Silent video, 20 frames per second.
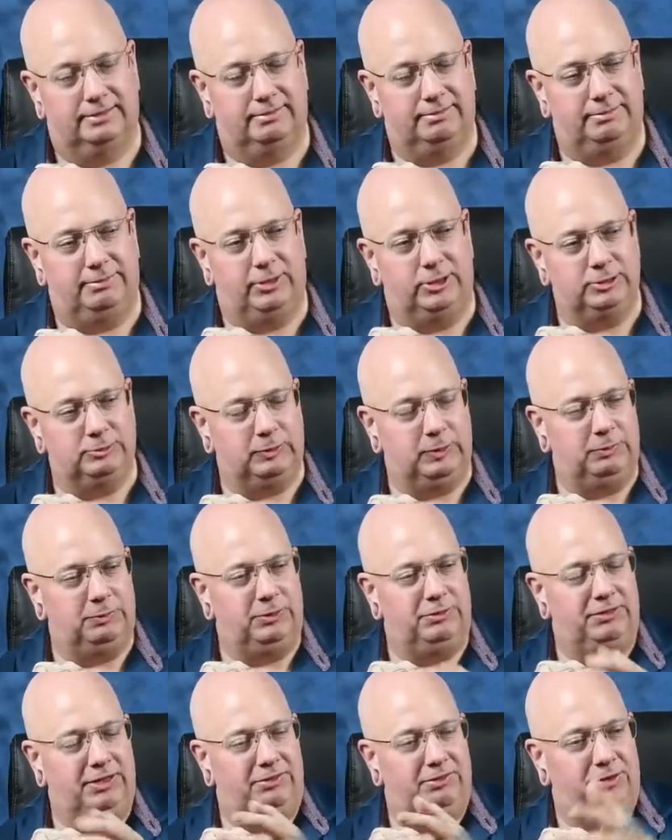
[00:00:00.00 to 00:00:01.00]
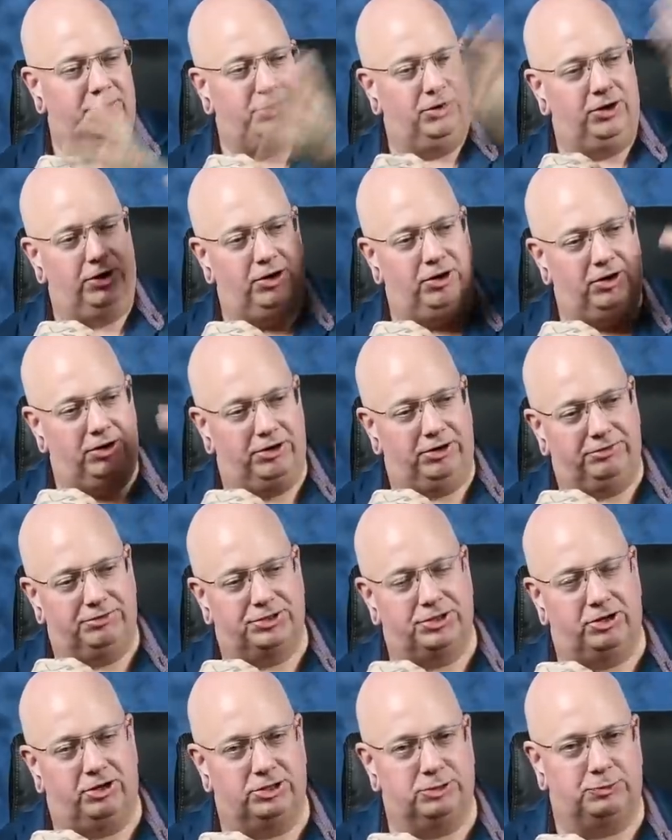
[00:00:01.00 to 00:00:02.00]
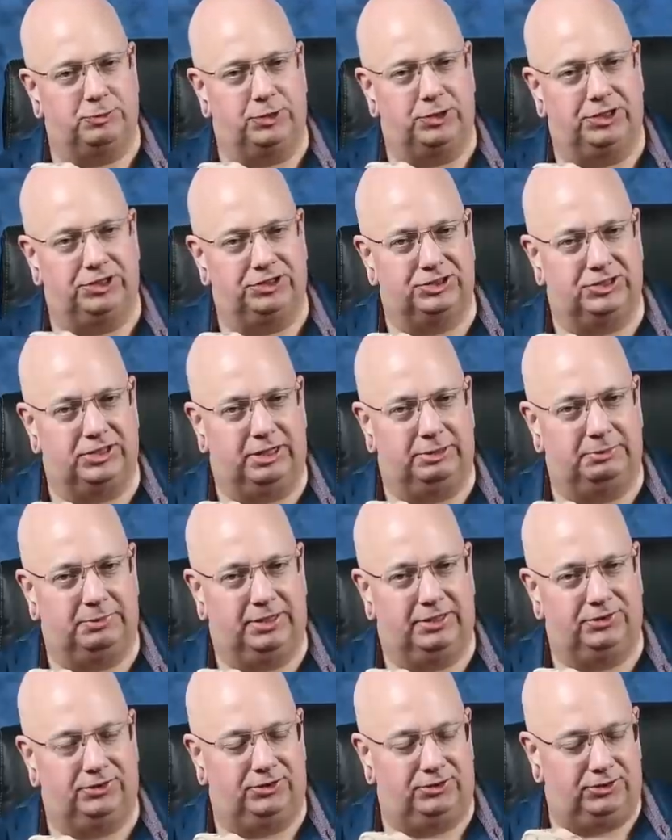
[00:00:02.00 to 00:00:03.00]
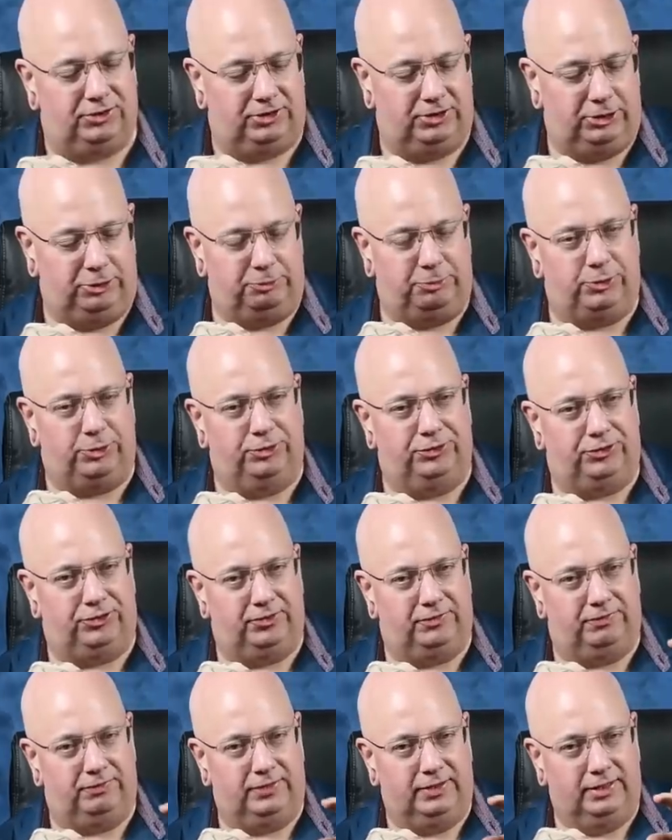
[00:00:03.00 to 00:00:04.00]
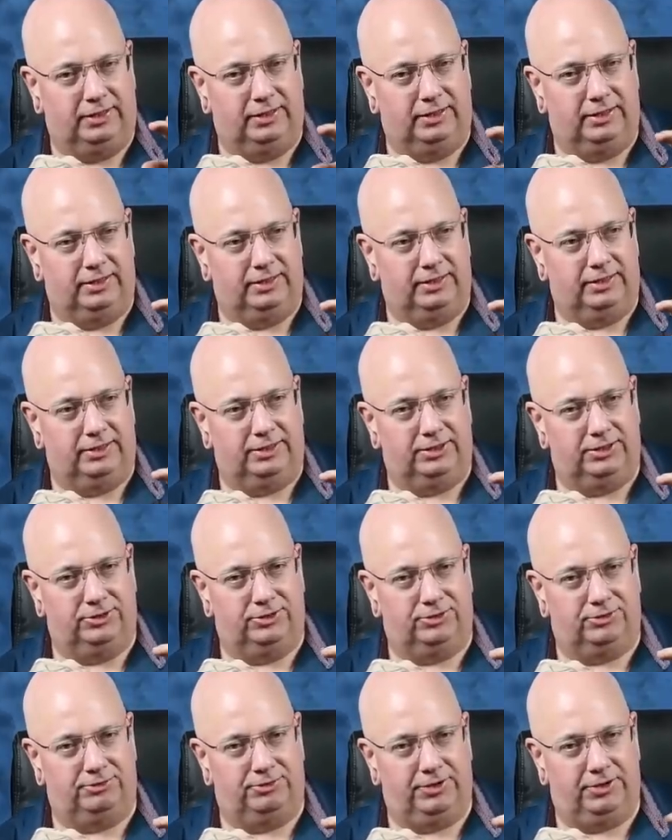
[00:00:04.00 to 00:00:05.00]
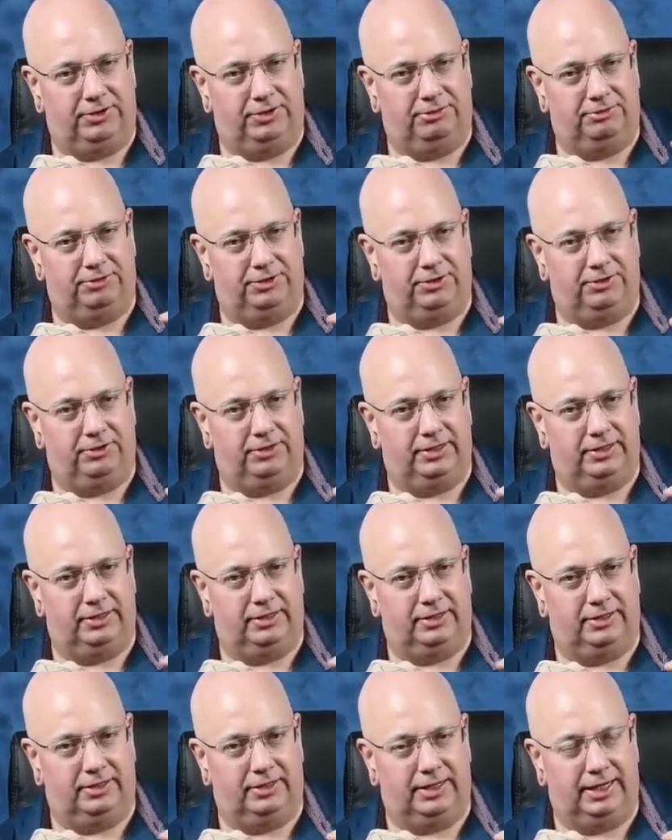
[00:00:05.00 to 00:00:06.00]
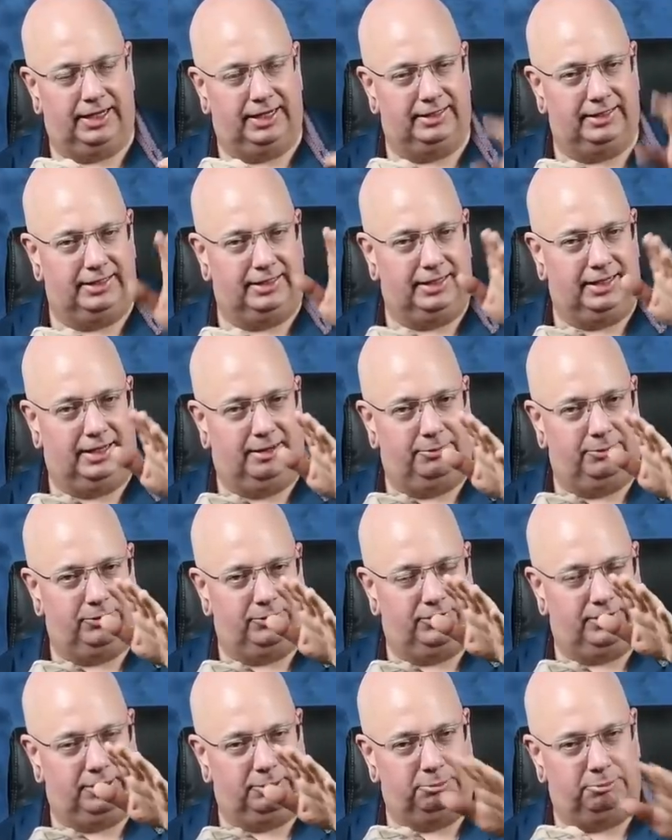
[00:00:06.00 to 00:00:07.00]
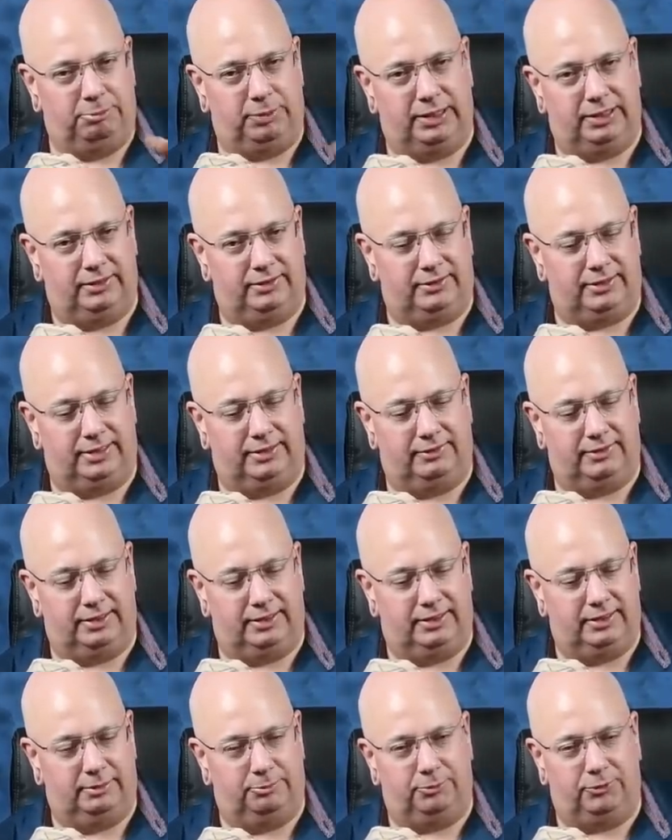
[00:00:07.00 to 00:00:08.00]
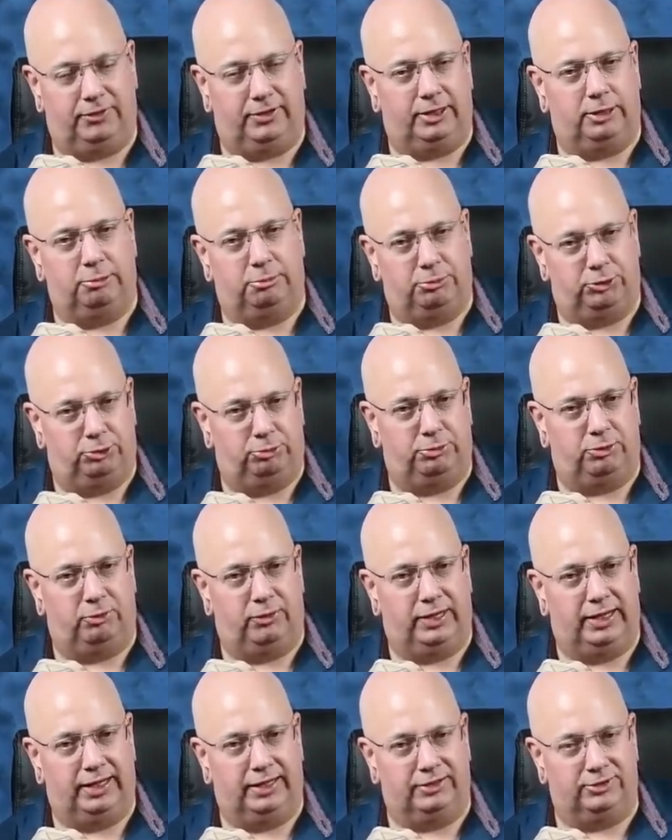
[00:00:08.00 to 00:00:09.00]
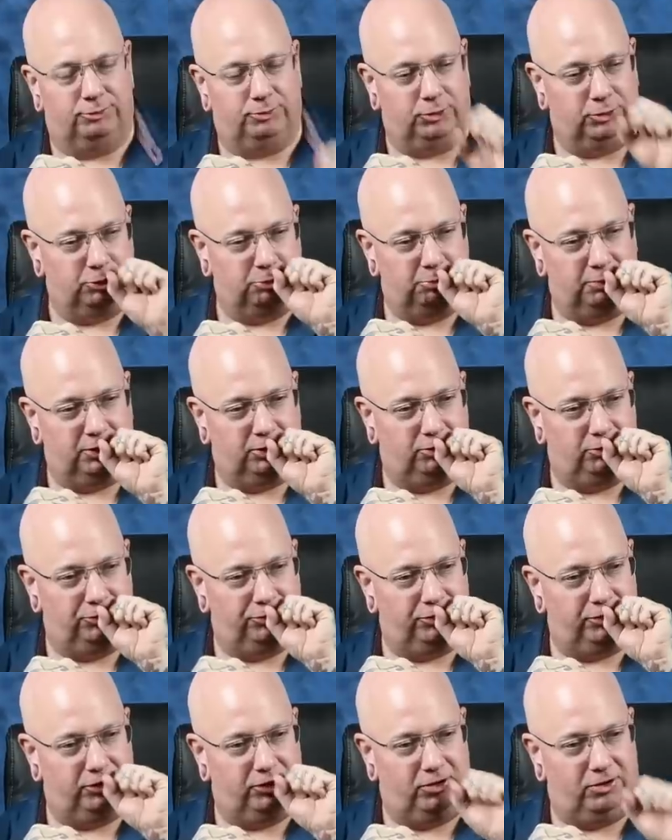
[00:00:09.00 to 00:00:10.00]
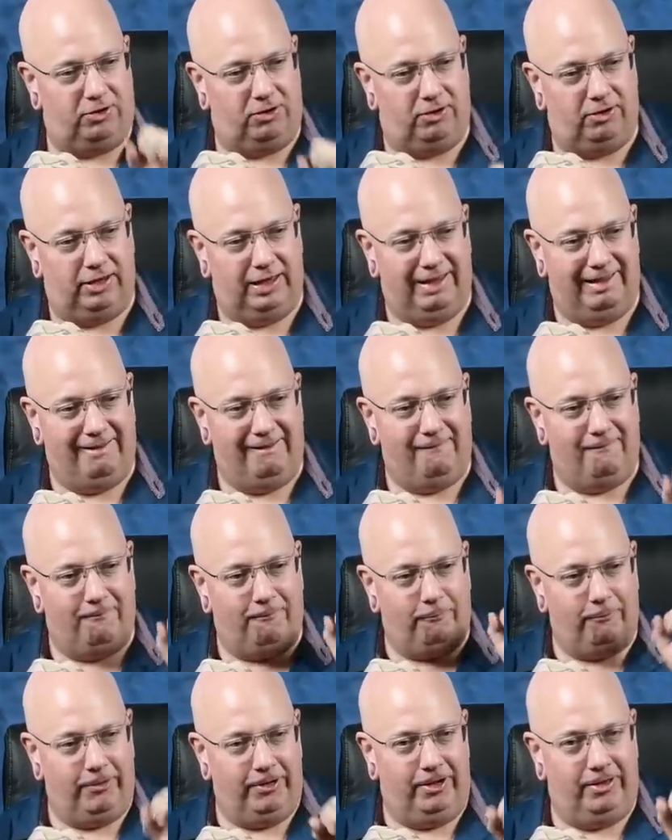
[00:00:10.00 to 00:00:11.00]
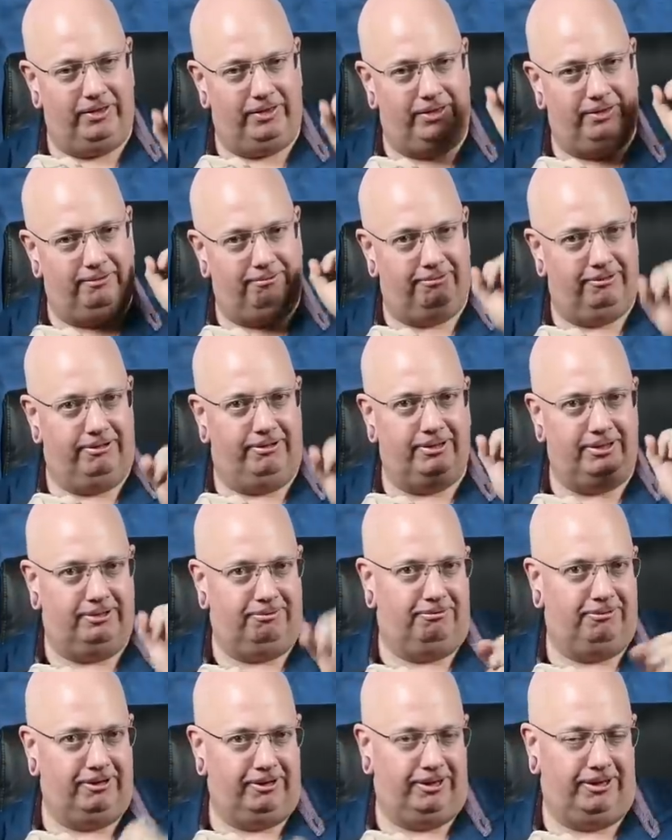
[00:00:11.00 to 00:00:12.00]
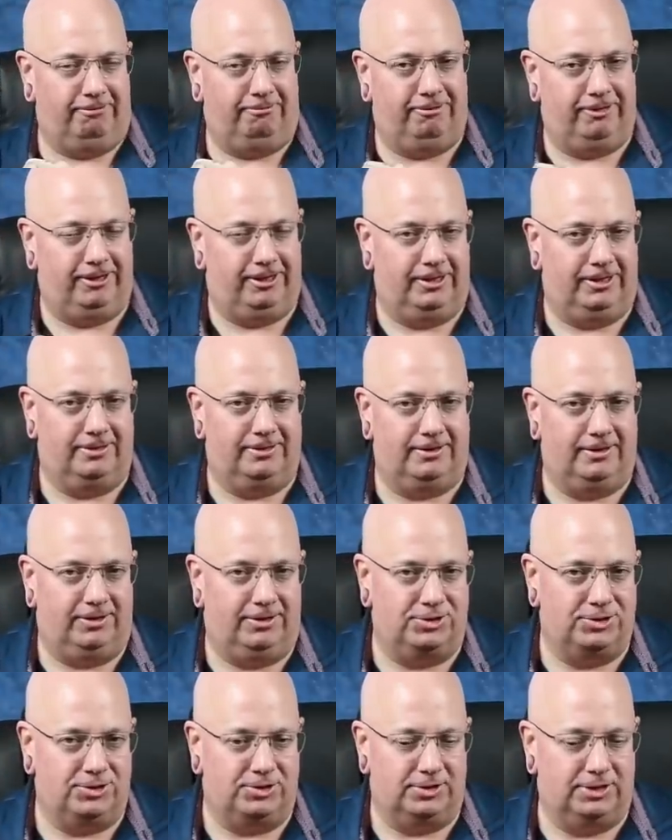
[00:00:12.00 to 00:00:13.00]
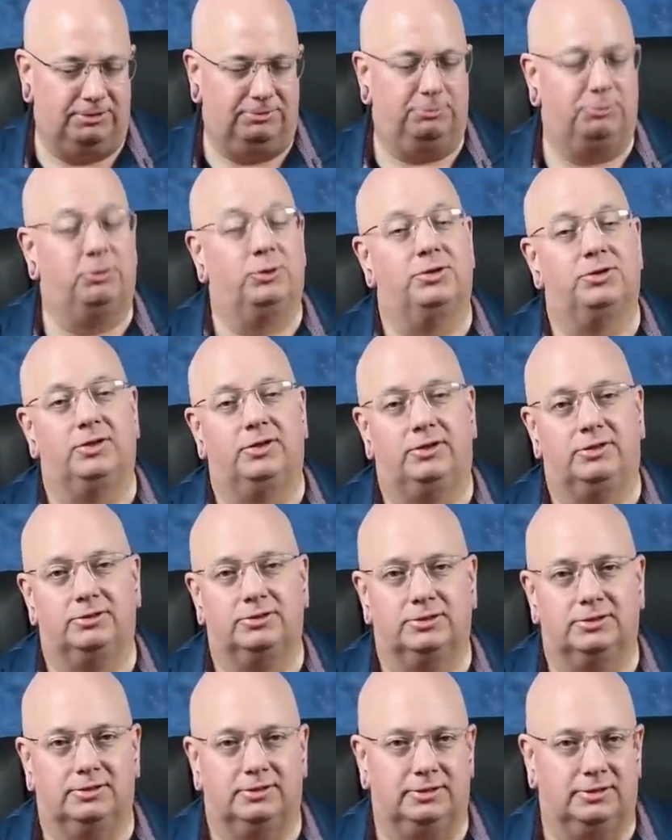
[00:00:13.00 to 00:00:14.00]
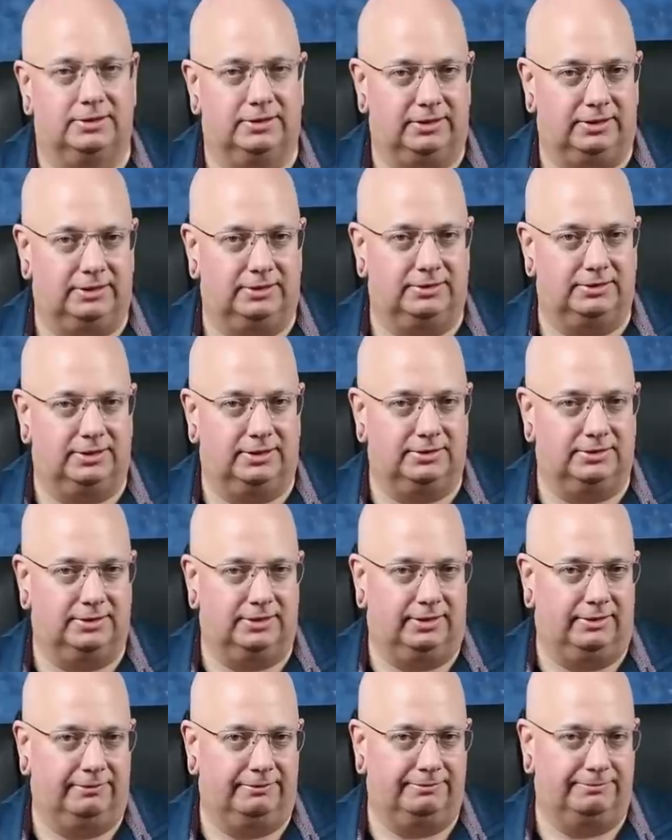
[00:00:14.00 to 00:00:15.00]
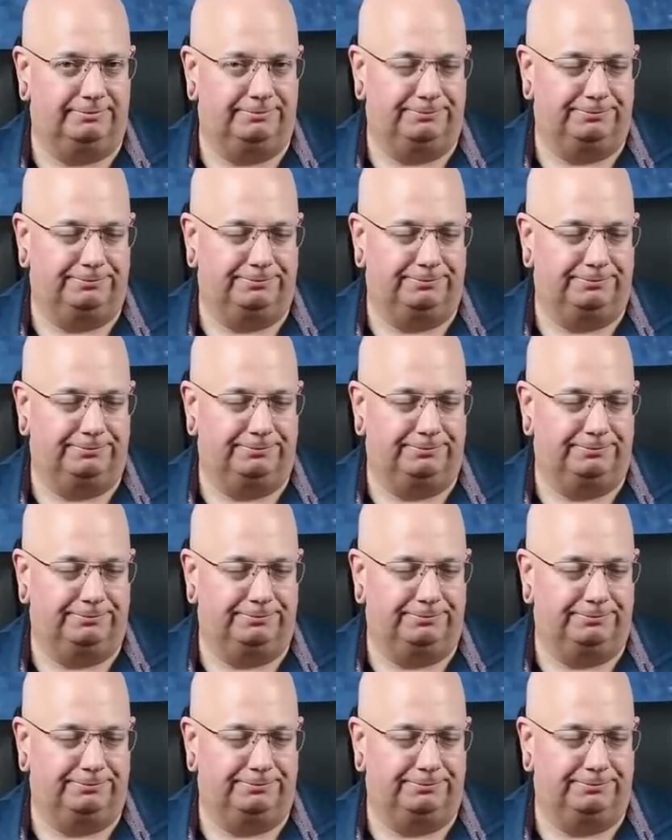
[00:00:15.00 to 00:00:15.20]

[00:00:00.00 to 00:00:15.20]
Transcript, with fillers: Most people have never heard of Charles Proteus Steinmetz. He's a little person He's very, very uh, handicapped. He's like bent at the hips like a boomerang, smoked a big old cigar. Really, really, really, really intelligent, even more intelligent than Nikola Tesla.